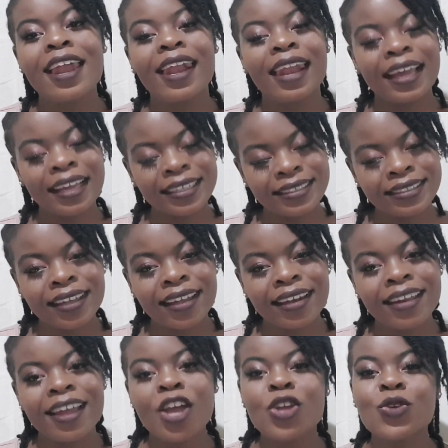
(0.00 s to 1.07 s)
Like I
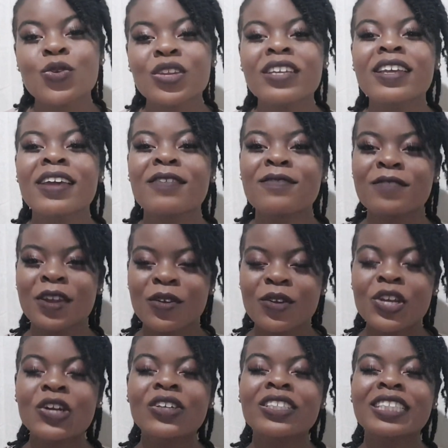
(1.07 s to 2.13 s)
said, you need a
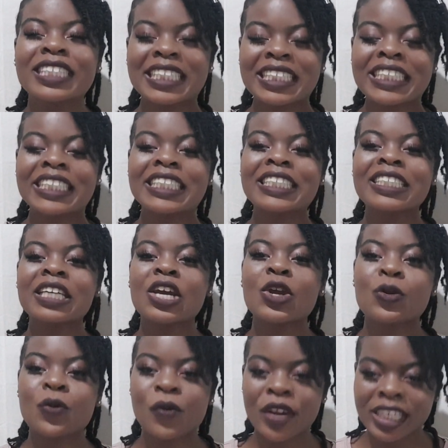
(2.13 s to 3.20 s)
very consistent
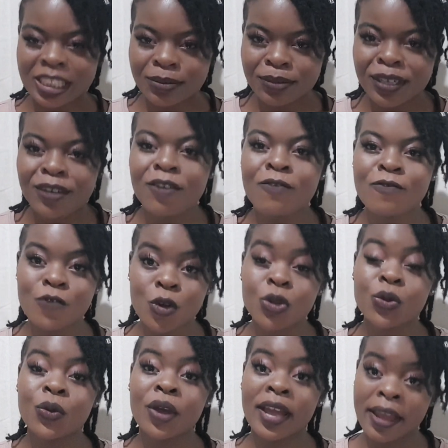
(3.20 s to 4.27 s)
regimen for
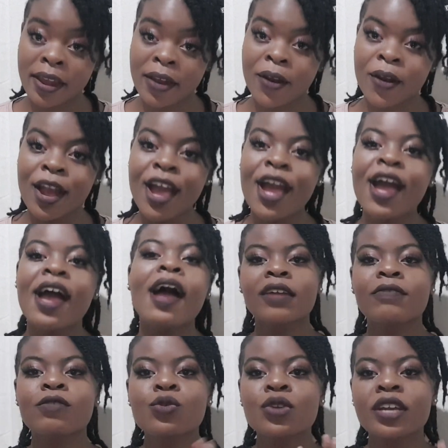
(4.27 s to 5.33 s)
your hair.
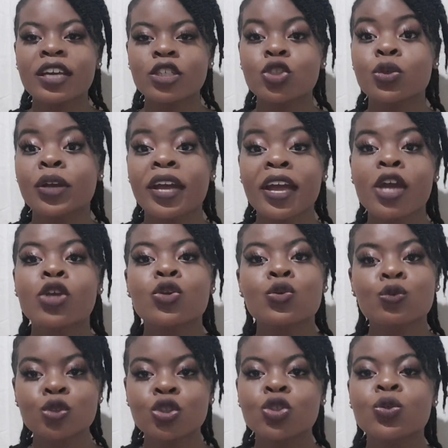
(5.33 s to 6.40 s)
If you get your hair
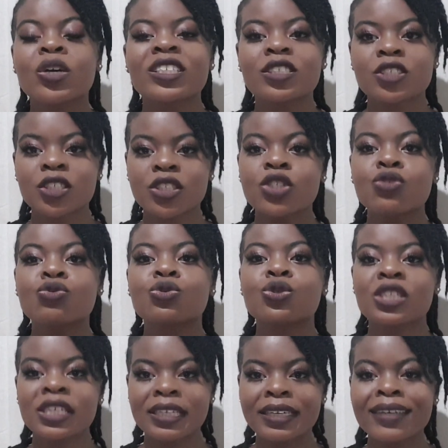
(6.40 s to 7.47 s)
used to a certain
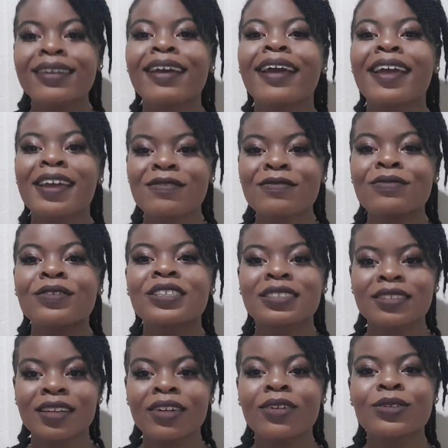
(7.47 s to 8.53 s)
routine every
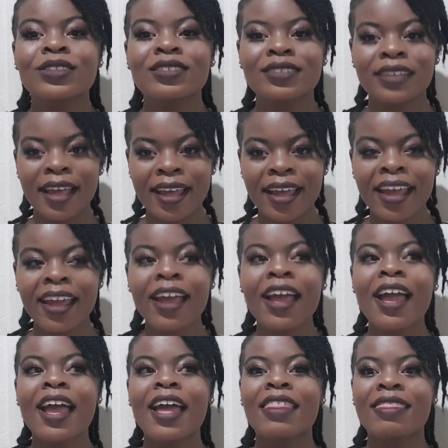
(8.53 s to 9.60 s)
single day,
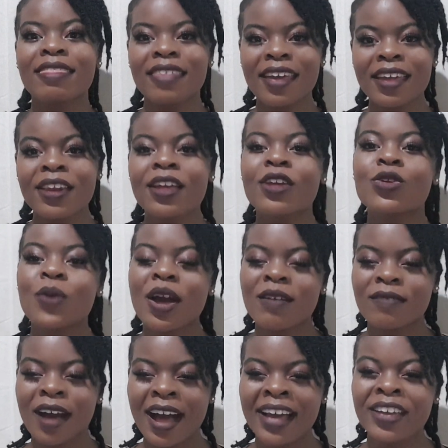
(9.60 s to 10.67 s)
then you
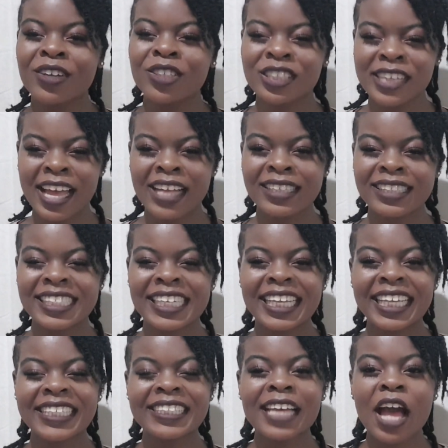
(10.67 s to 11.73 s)
have higher
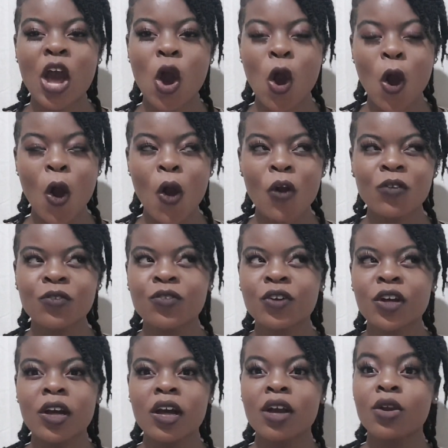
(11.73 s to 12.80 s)
chances of
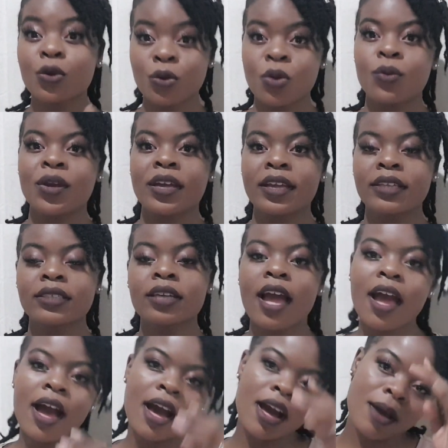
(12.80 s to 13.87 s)
growing it.
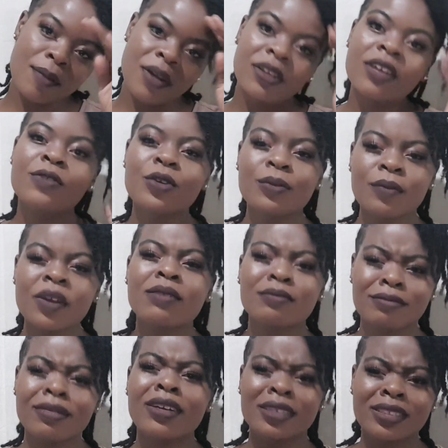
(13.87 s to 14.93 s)
I'll give you
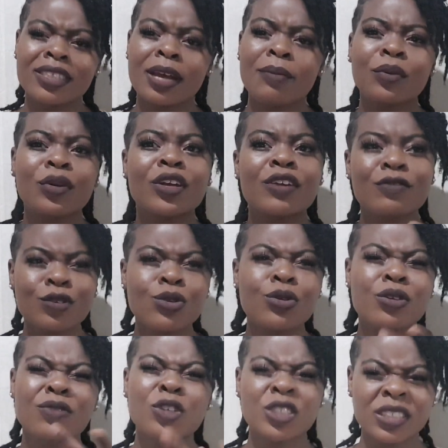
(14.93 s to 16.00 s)
an example. If
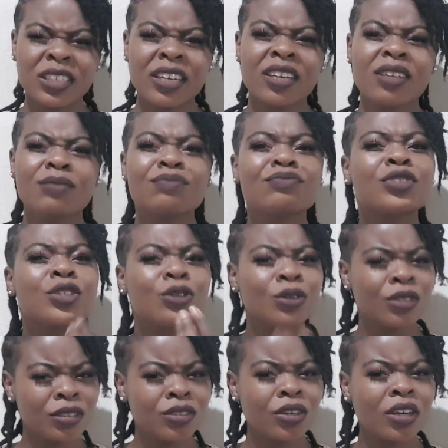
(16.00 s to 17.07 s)
you're sick, you go
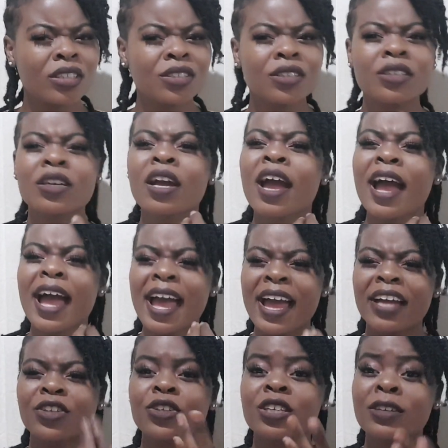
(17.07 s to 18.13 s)
to the doctor
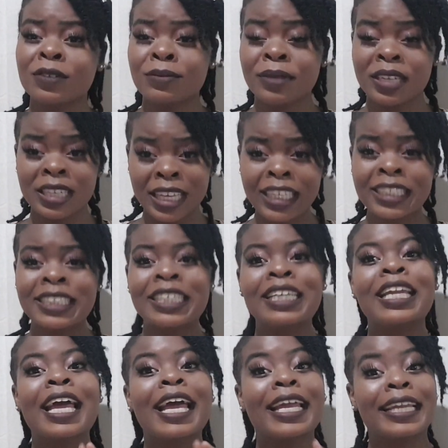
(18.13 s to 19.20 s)
and you're given
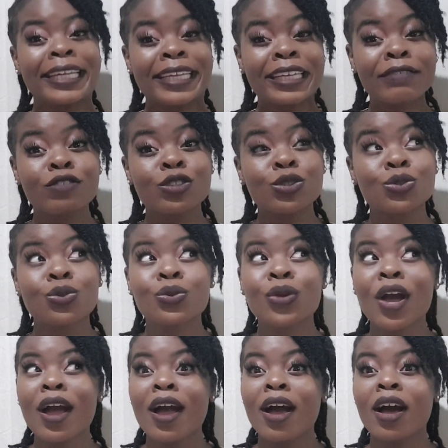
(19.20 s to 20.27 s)
medication and he gives you
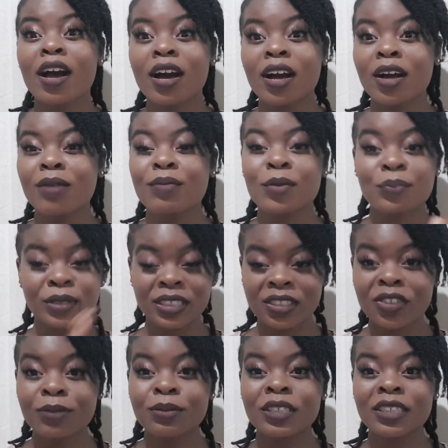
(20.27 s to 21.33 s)
a
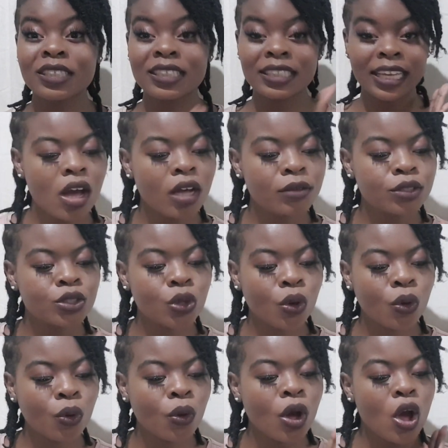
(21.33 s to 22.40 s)
prescription to say,
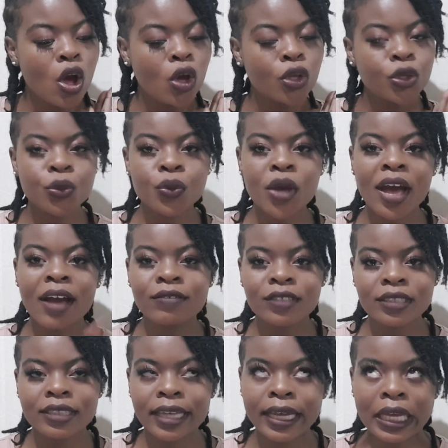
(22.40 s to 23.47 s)
so you have
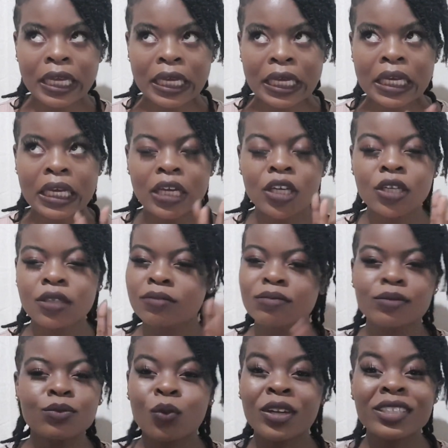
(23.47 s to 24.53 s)
to take
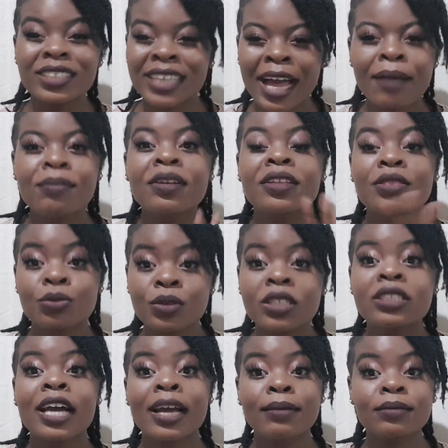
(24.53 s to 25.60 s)
1 tablet 3
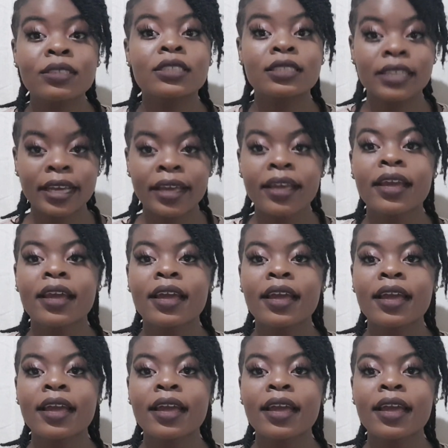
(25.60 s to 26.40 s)
times a day.